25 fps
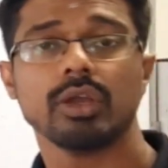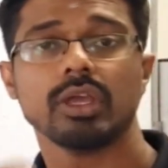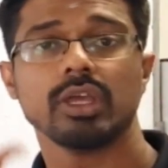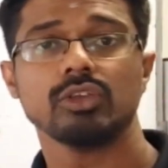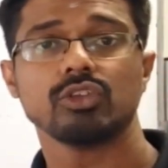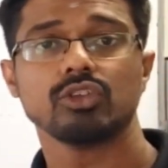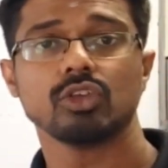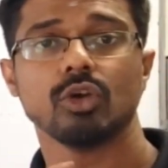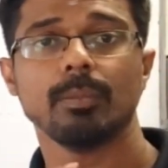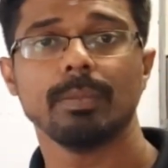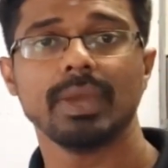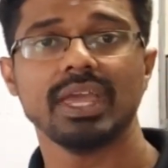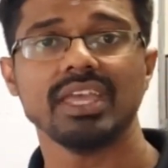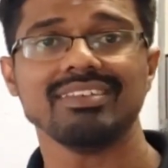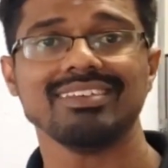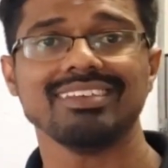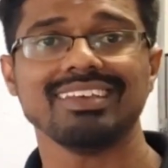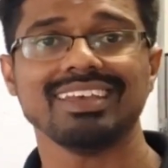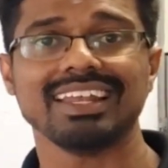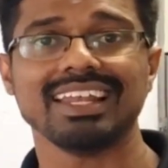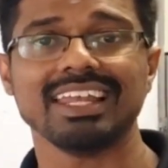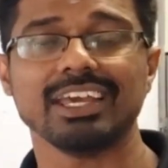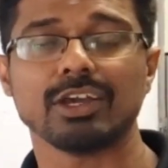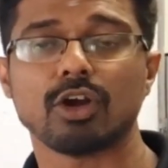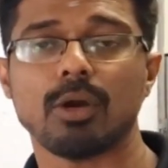So
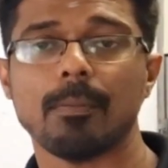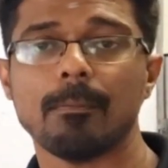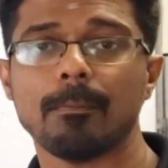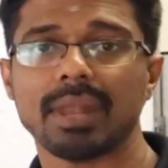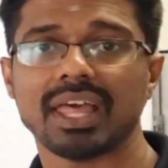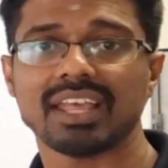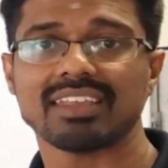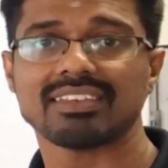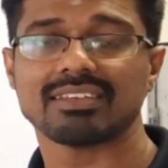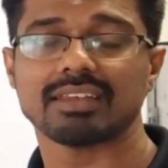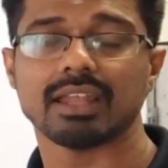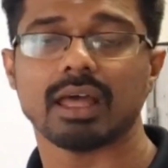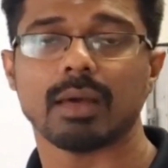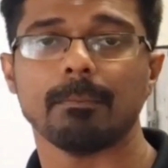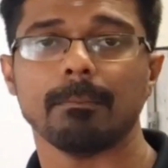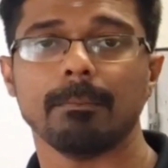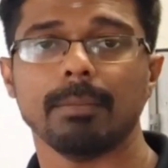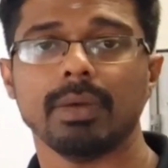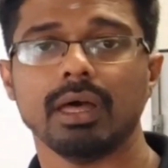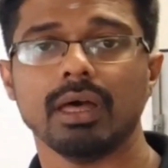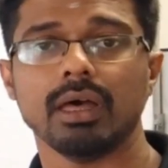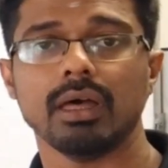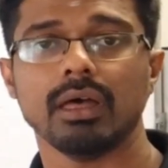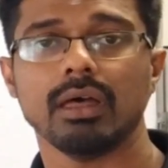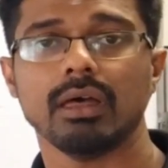basically complex
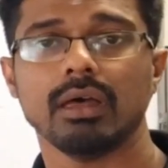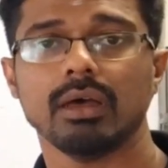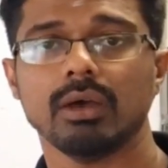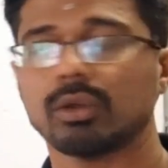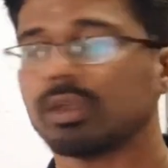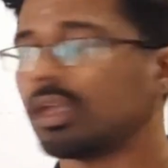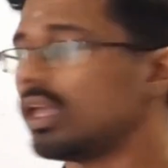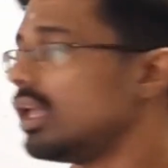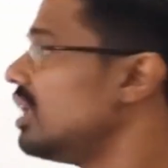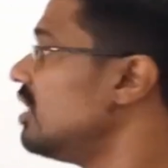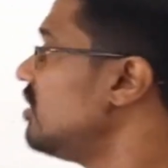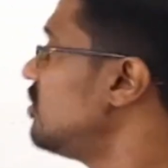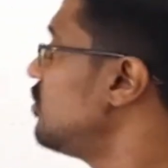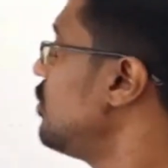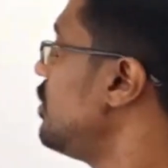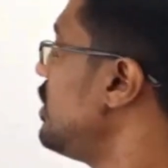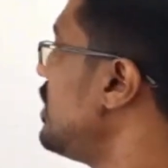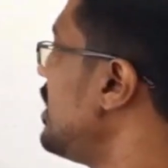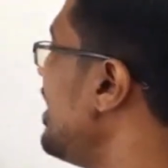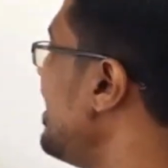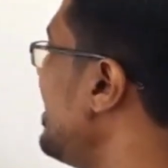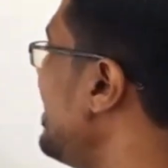number is written